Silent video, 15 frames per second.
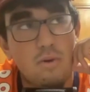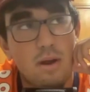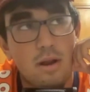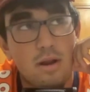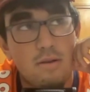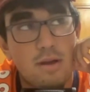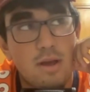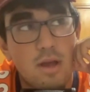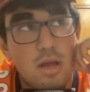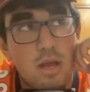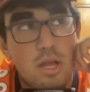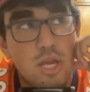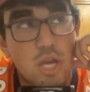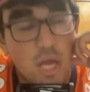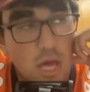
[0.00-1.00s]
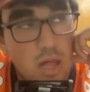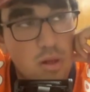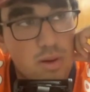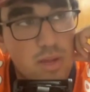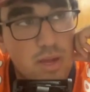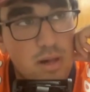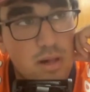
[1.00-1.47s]
where Shaquille
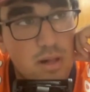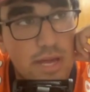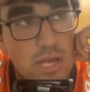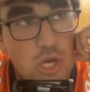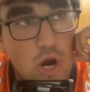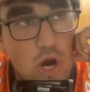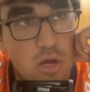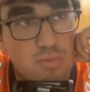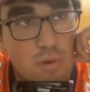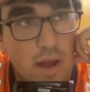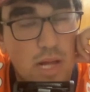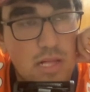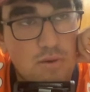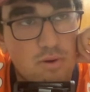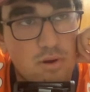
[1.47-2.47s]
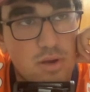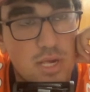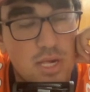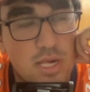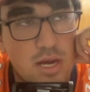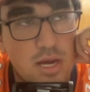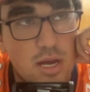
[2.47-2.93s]
O'Neal and Charles Barkley were
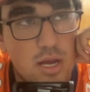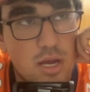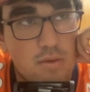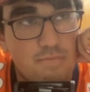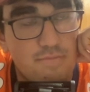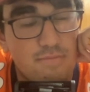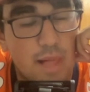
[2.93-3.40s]
uh,